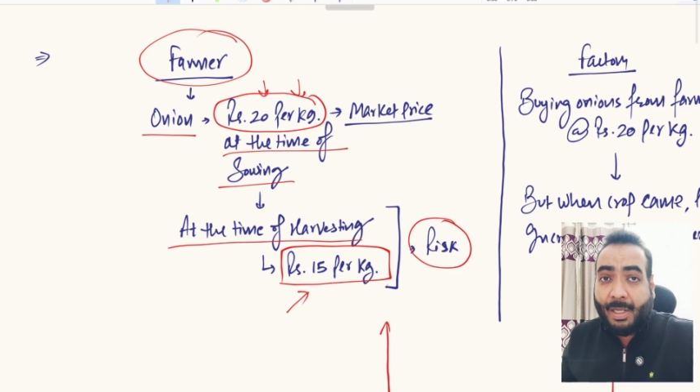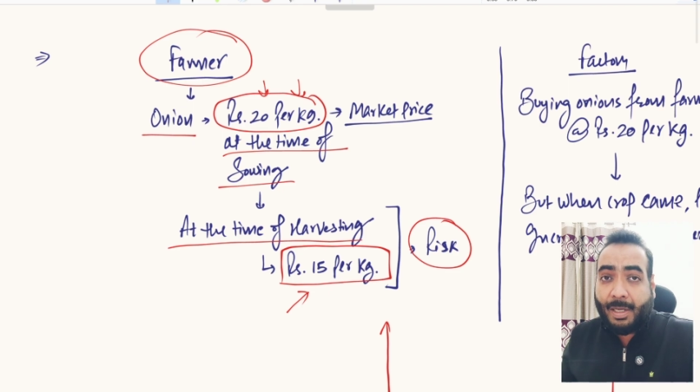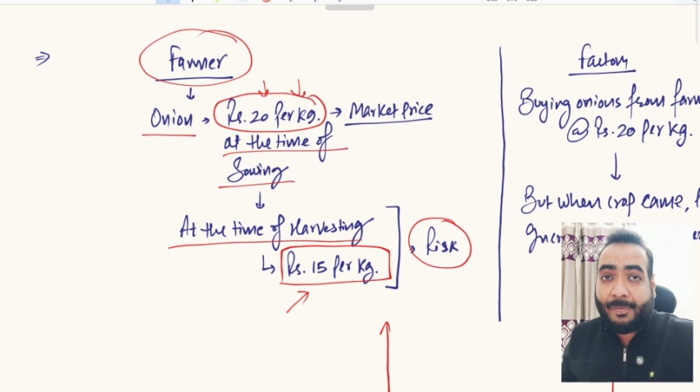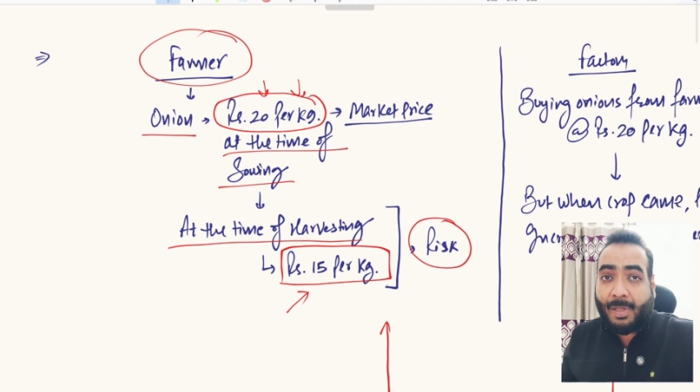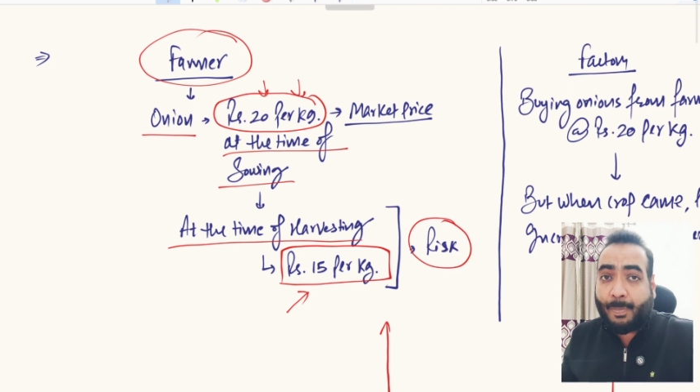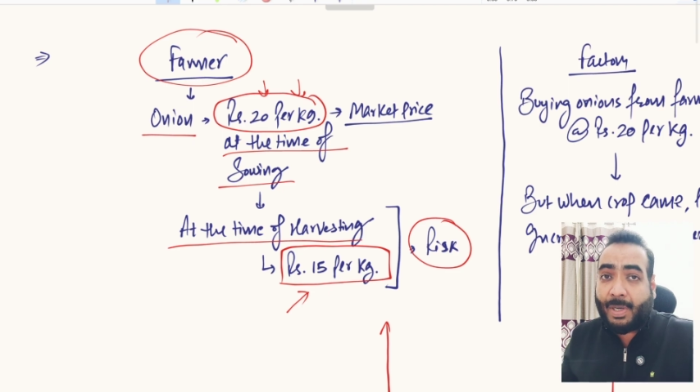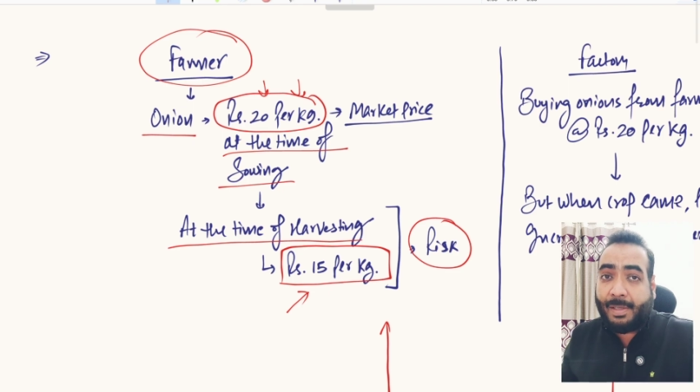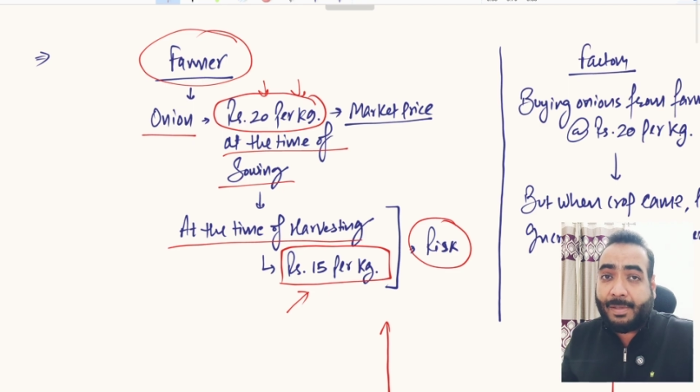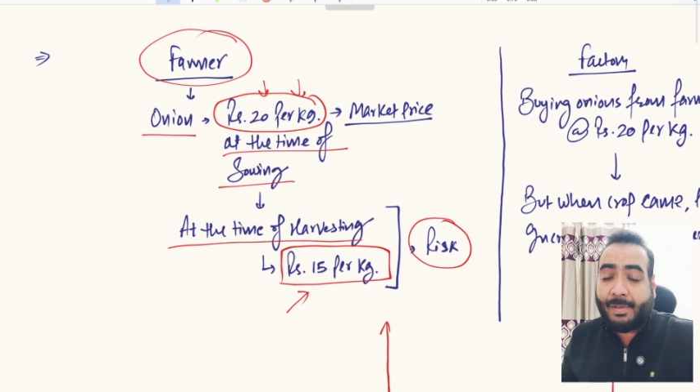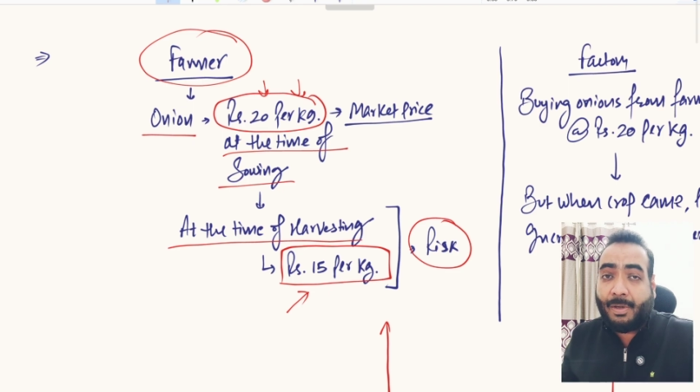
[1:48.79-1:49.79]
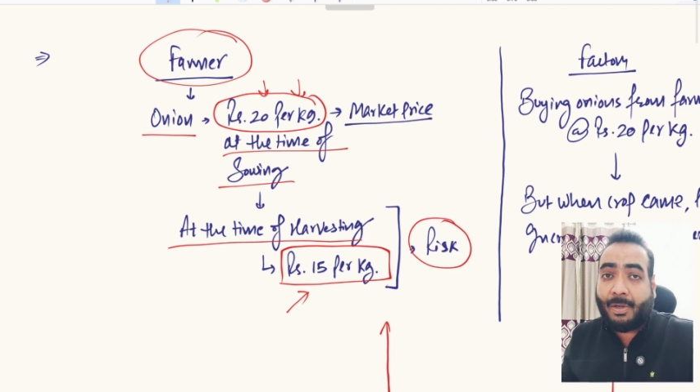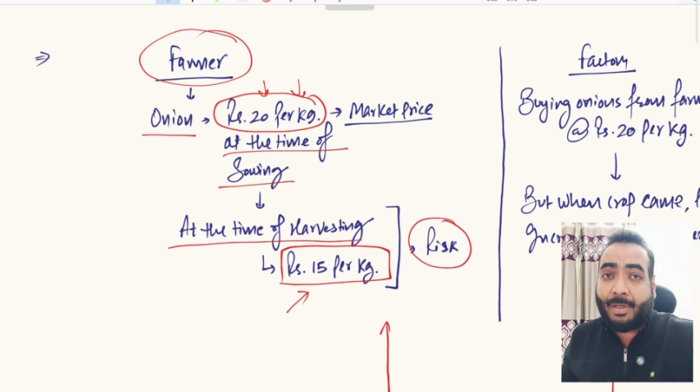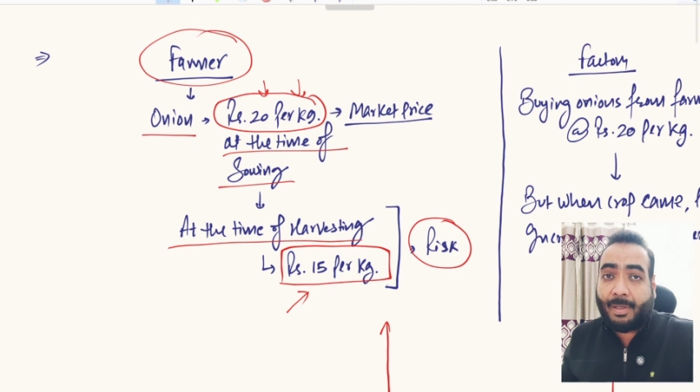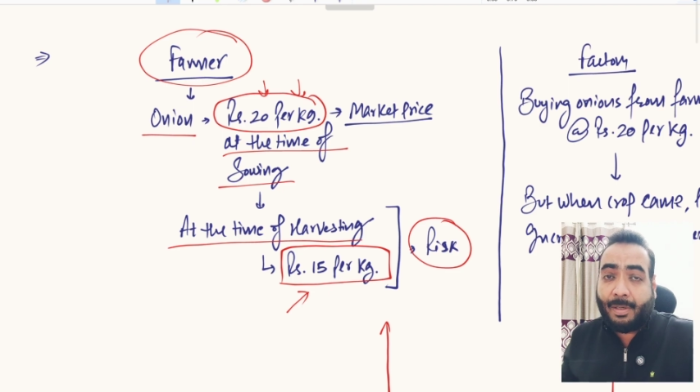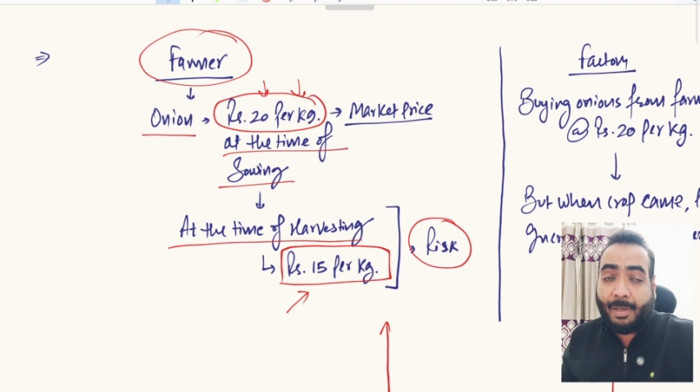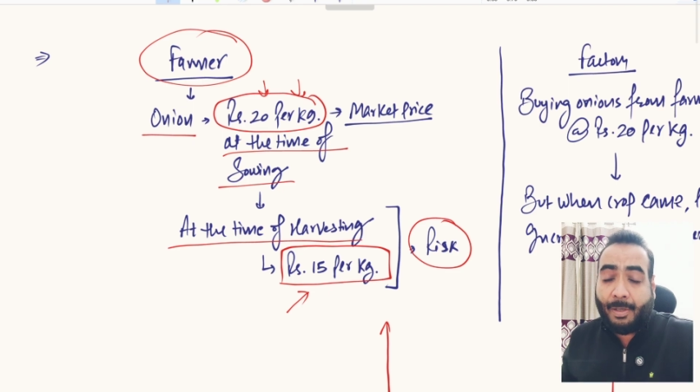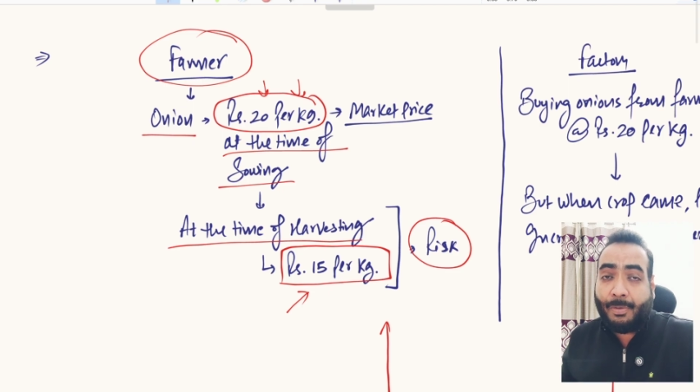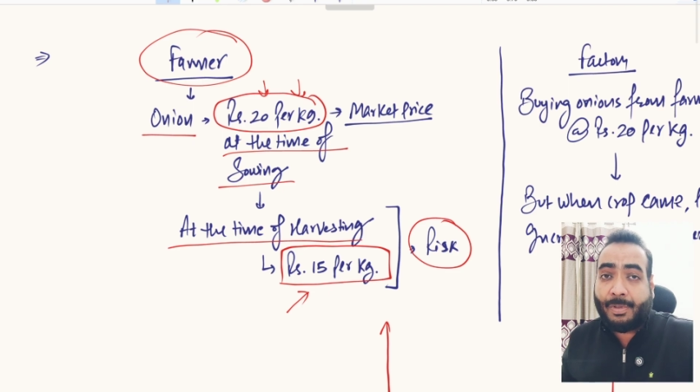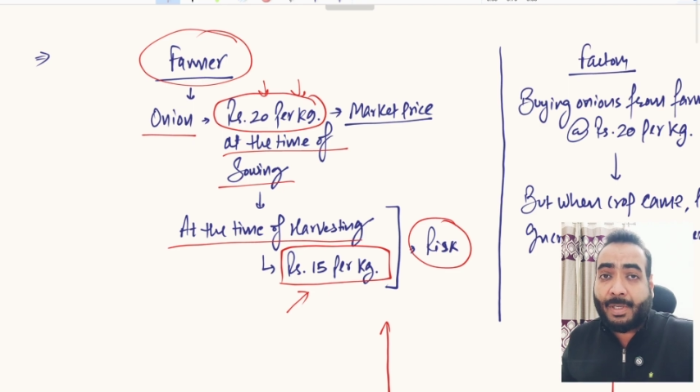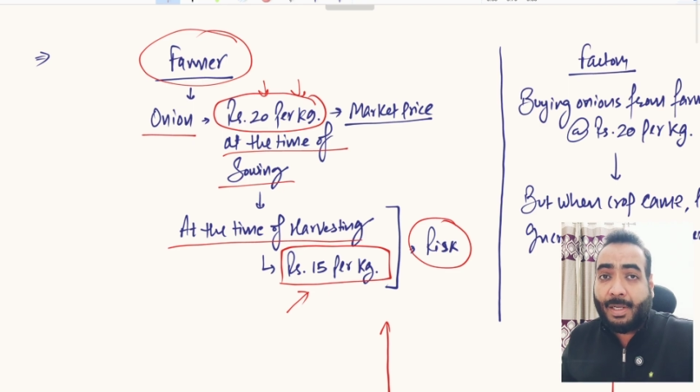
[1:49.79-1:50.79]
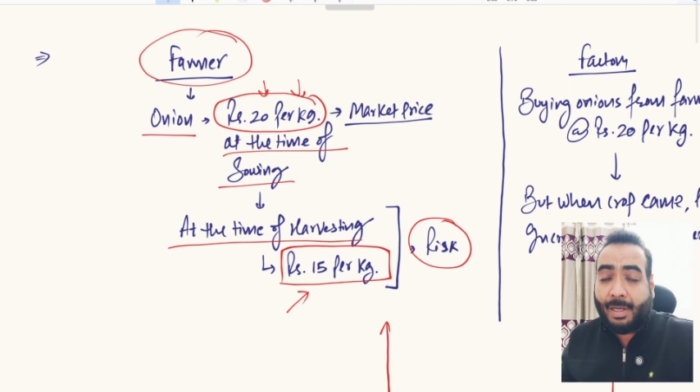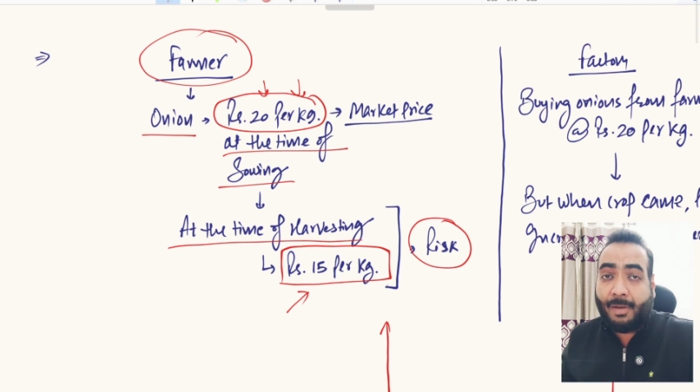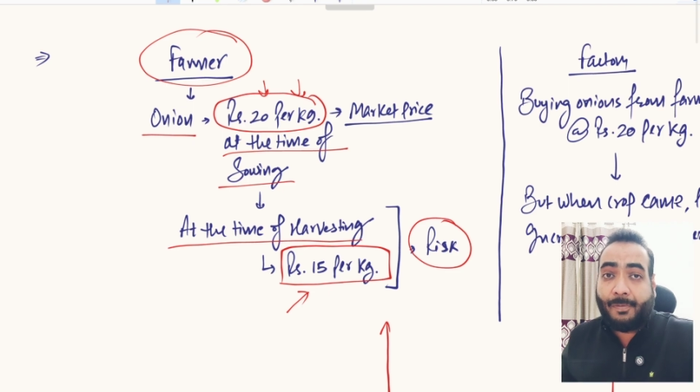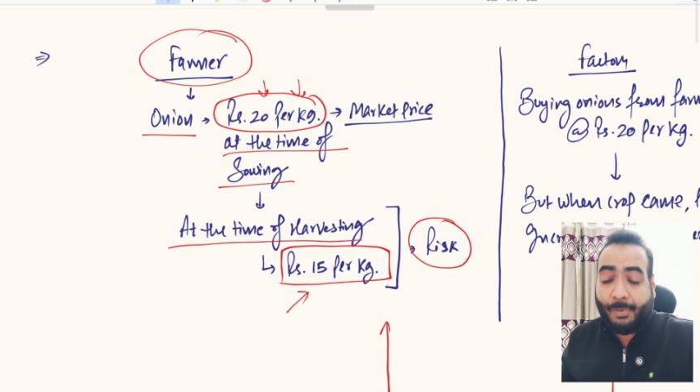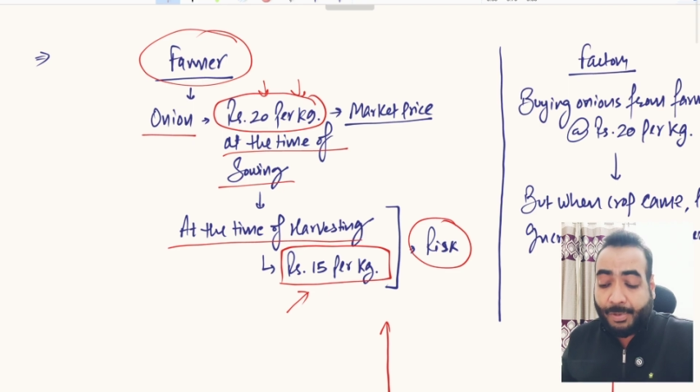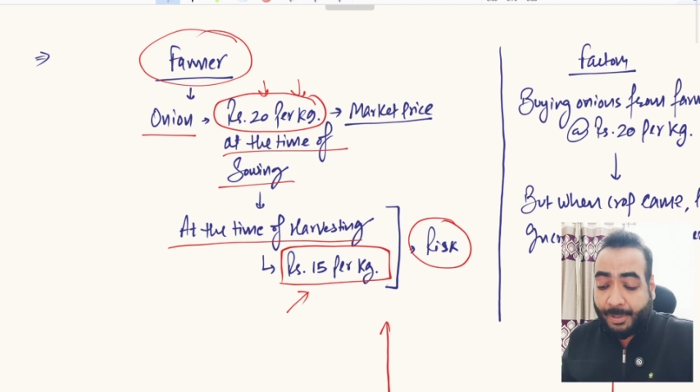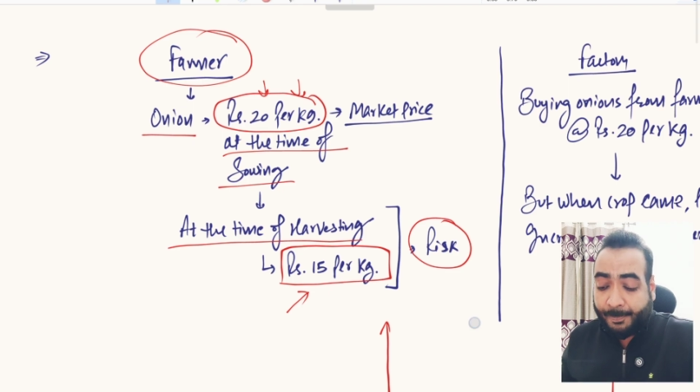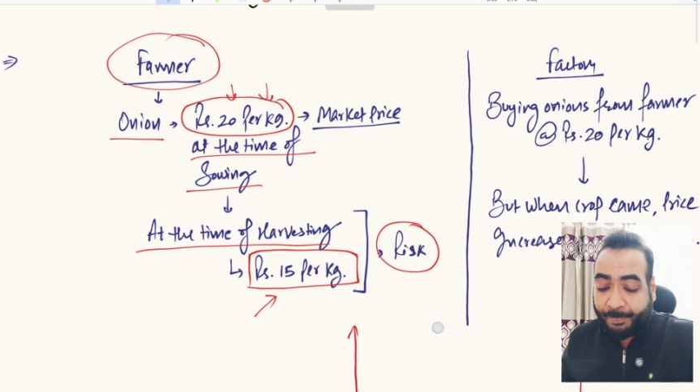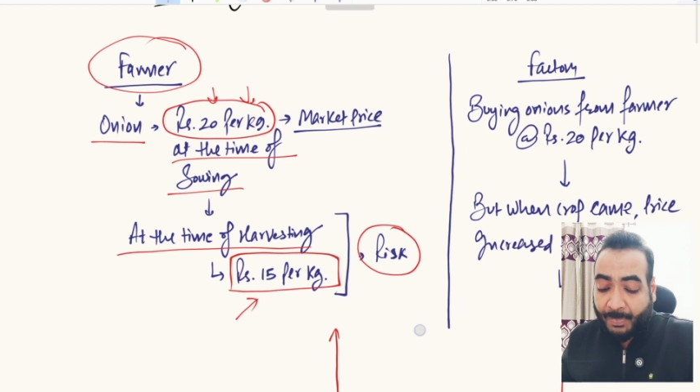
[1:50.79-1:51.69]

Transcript: if the prices got reduced in future.